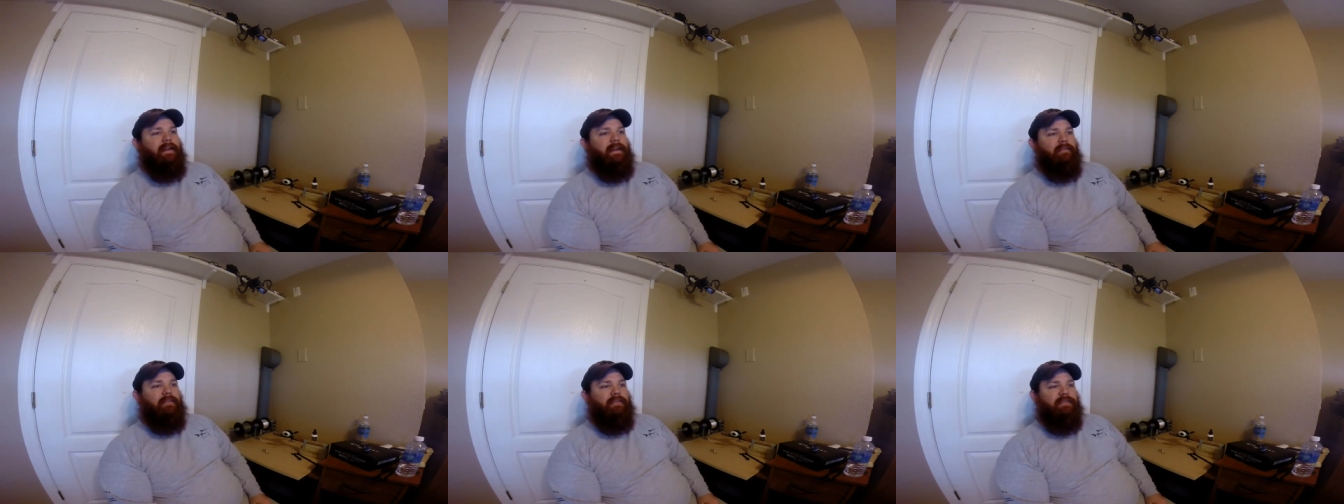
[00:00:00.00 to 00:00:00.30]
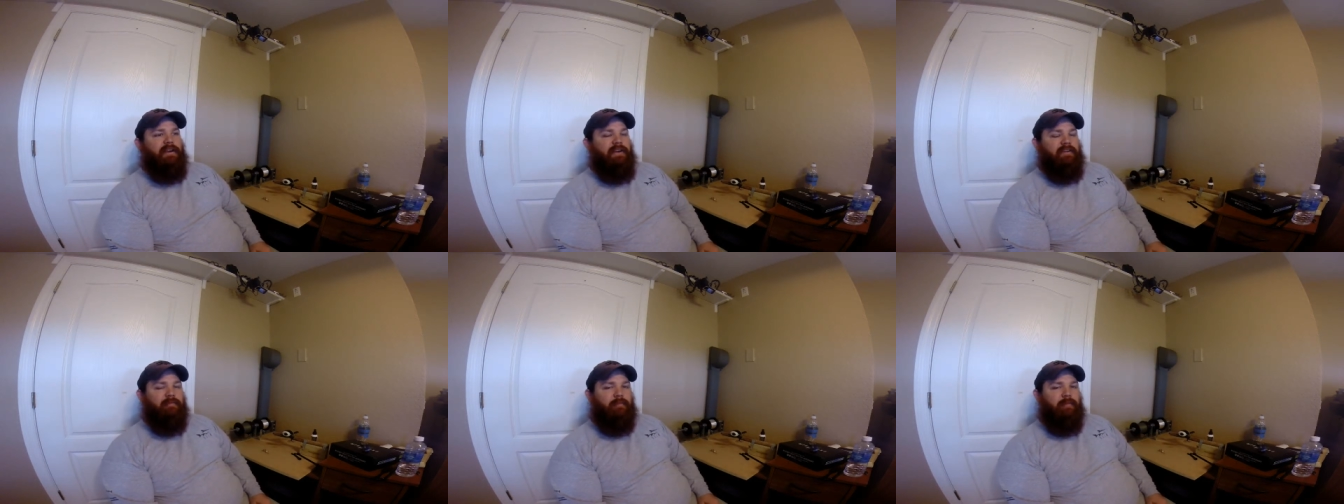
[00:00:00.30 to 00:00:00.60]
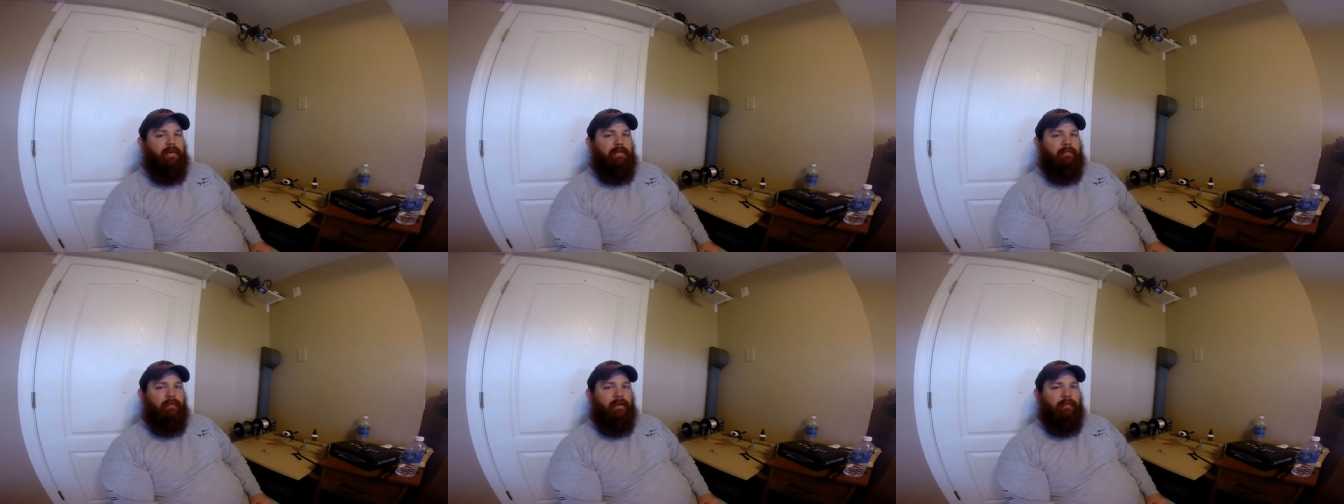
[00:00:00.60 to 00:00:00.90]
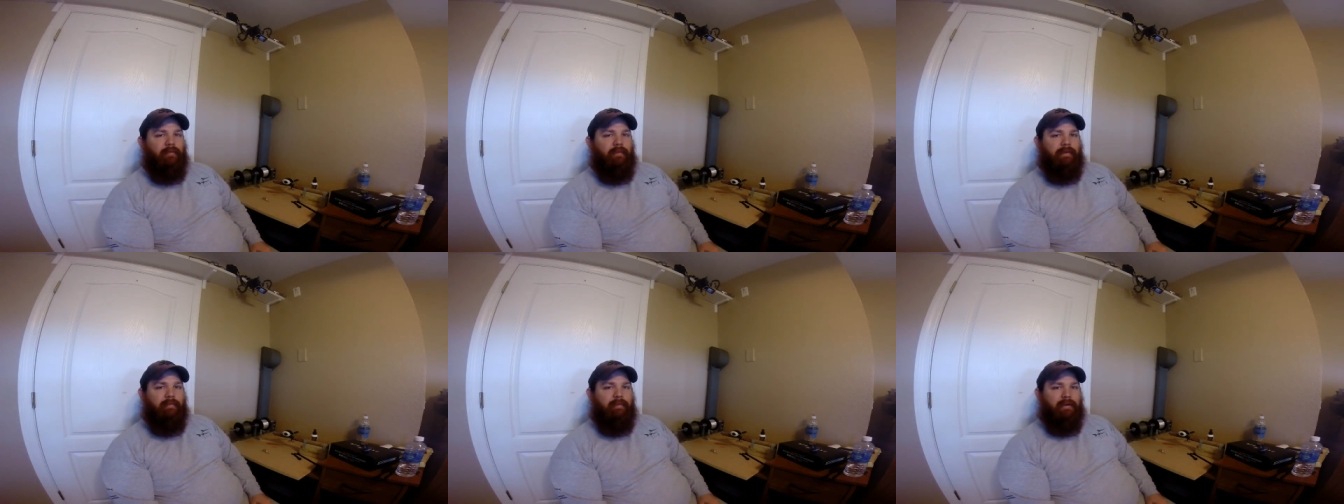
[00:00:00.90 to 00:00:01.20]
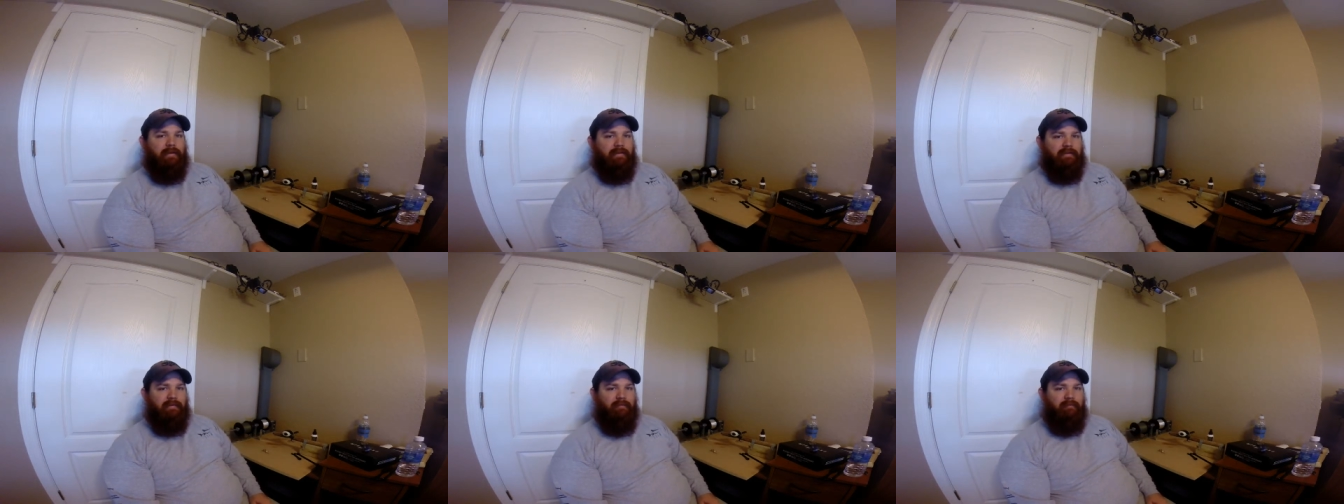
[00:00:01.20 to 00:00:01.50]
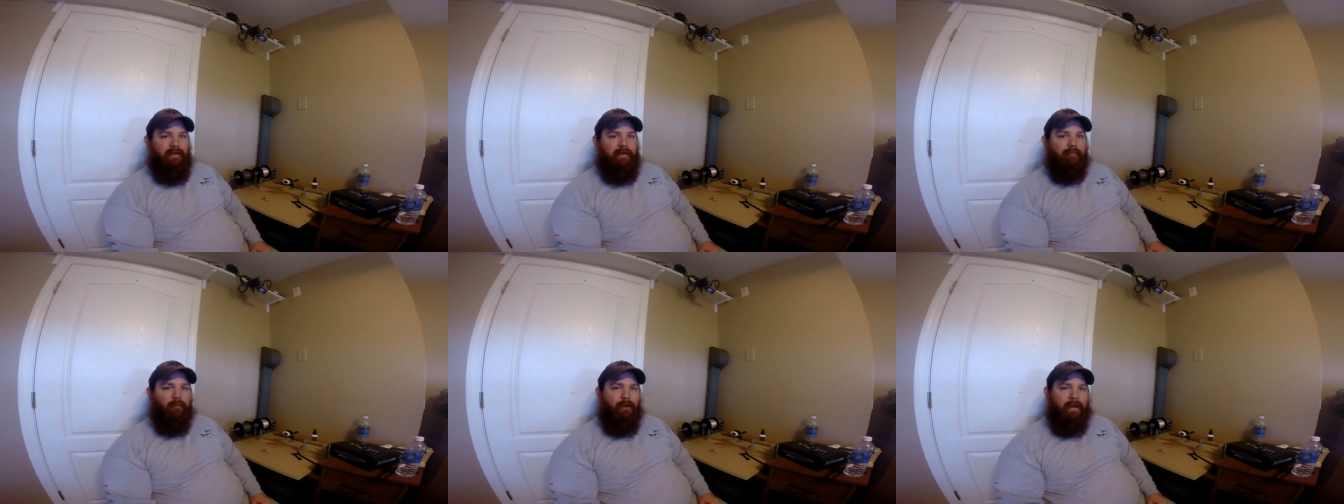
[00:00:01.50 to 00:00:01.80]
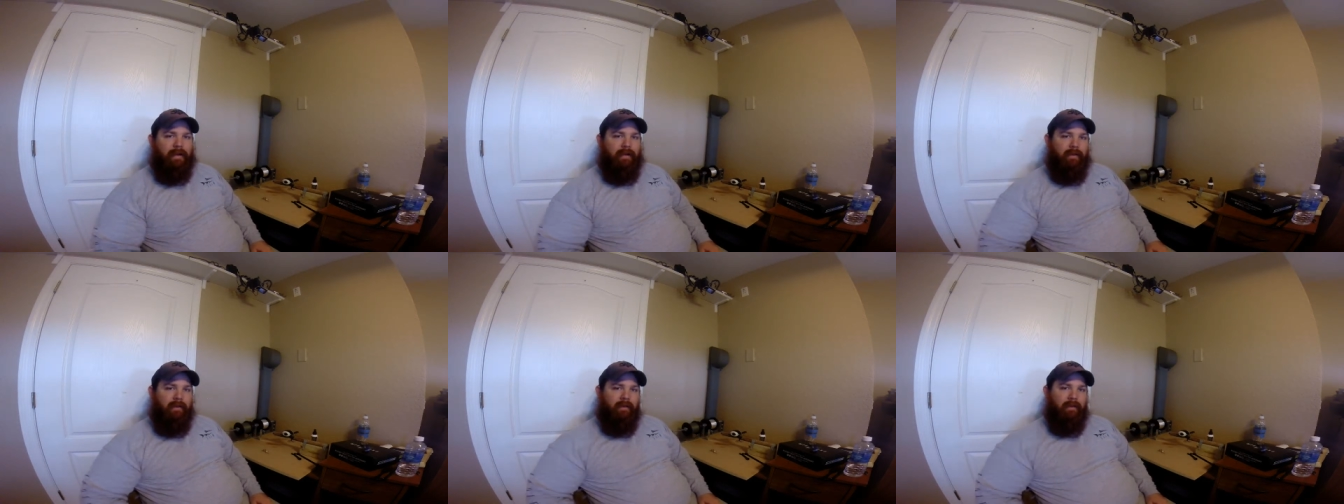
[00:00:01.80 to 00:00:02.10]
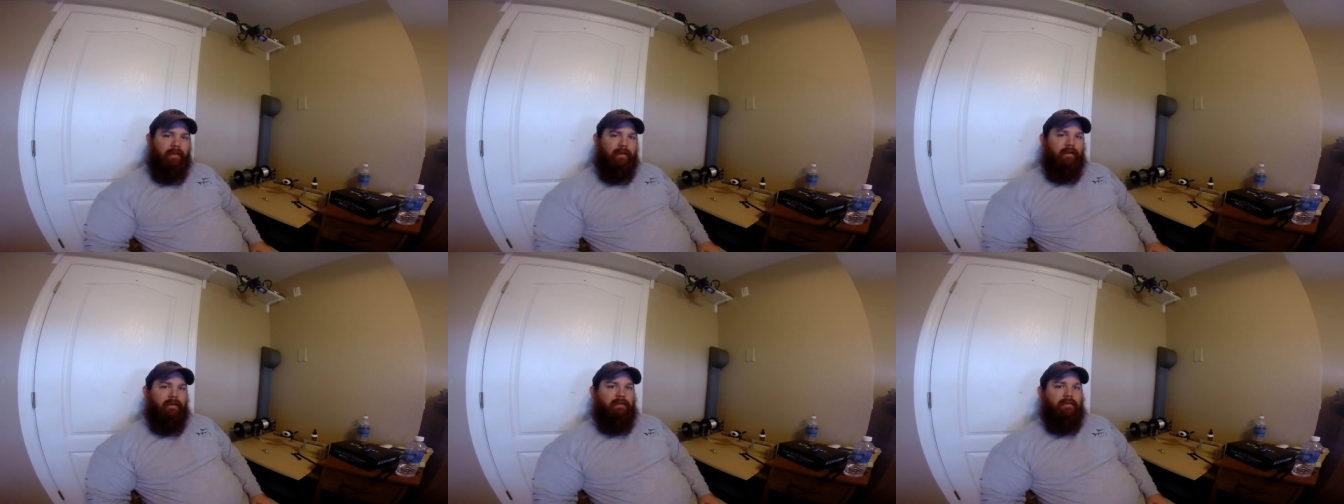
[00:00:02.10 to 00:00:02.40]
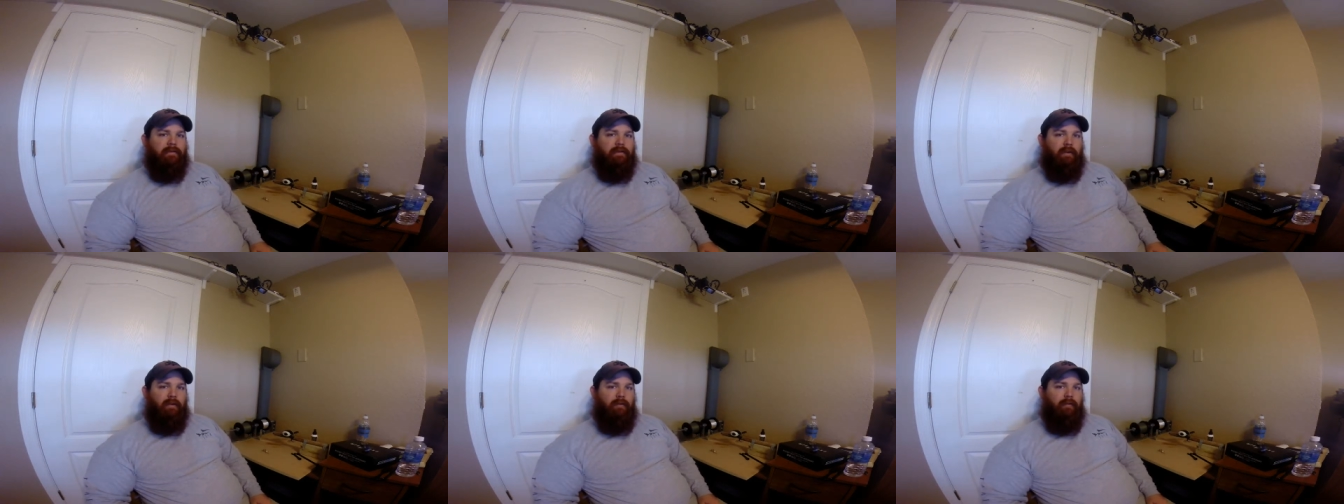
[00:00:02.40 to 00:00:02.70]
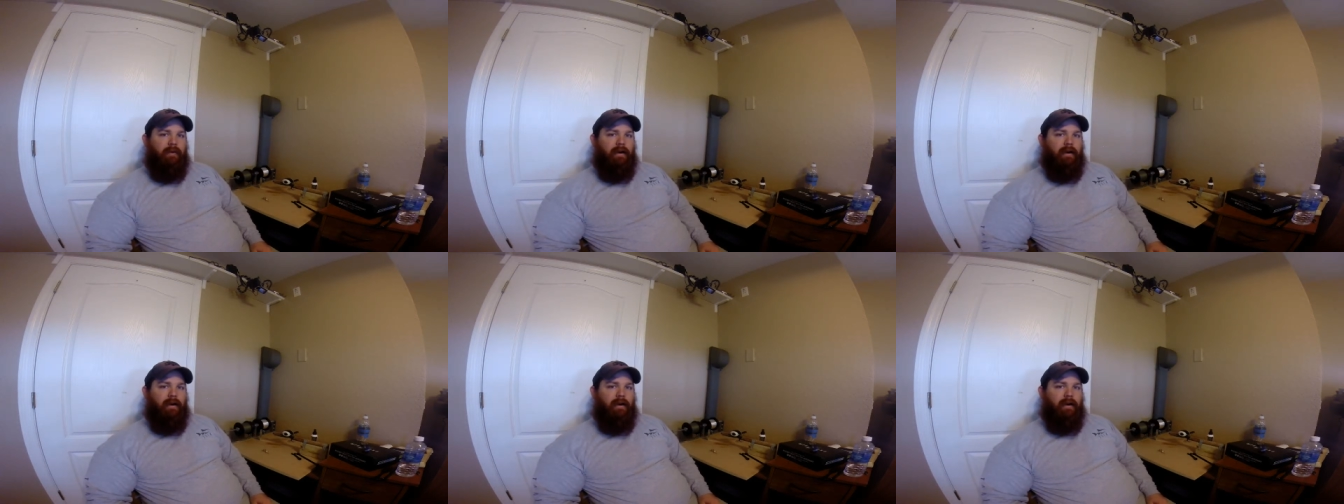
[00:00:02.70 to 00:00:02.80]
have to change it pretty frequently because of memory, so